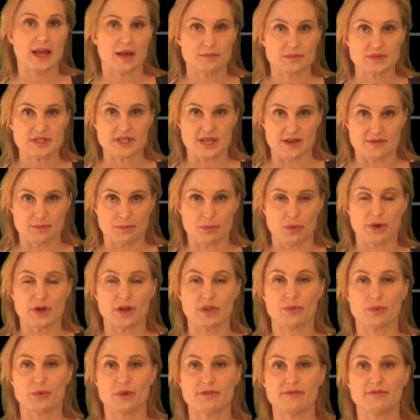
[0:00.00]

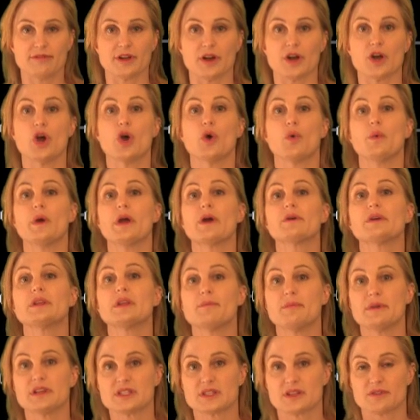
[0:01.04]
M7.3 flare, we are in the
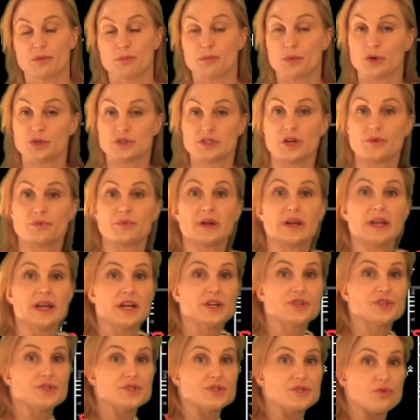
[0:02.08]
midst of a proton
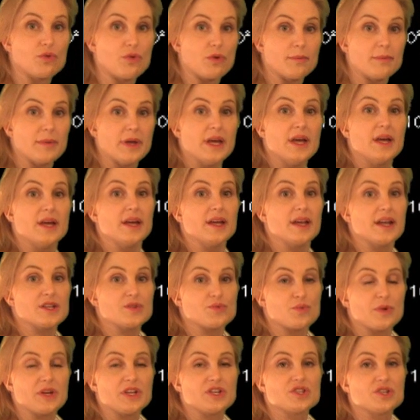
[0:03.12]
radiation storm. It
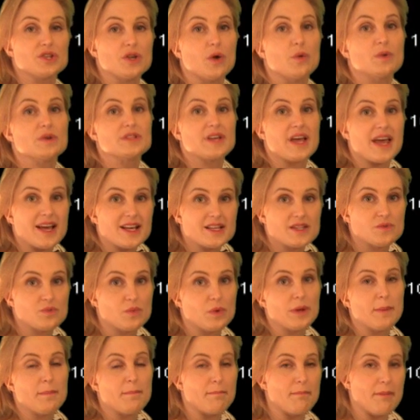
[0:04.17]
has reached NOAA's
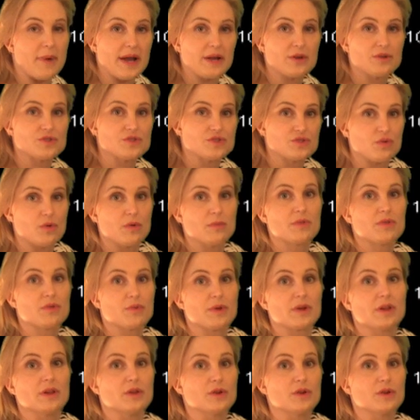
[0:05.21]
S1 minor storm threat